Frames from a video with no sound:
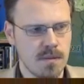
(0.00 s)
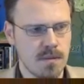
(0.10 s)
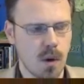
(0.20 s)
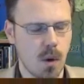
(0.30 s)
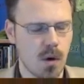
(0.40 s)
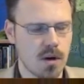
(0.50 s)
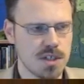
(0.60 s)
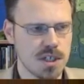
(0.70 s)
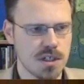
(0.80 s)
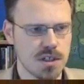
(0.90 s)
Or
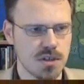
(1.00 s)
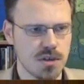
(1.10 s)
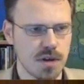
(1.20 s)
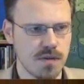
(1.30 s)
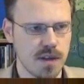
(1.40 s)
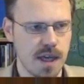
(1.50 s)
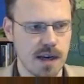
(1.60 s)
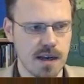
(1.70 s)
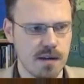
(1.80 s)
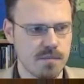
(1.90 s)
she can just shoot it for that,
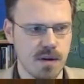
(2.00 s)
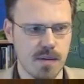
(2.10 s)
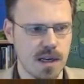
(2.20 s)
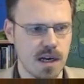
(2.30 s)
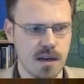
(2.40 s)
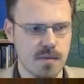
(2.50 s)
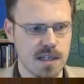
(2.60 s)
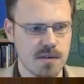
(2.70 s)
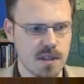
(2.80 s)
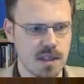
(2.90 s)
and I'm probably not going to
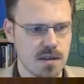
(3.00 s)
mess with it.